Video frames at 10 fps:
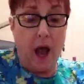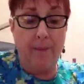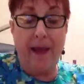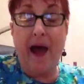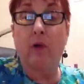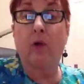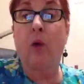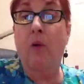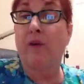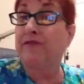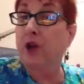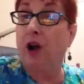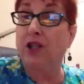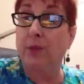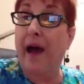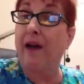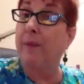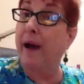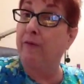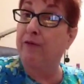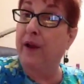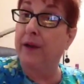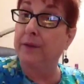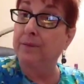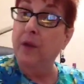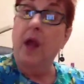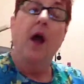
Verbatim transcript: about what we've talked about about fear?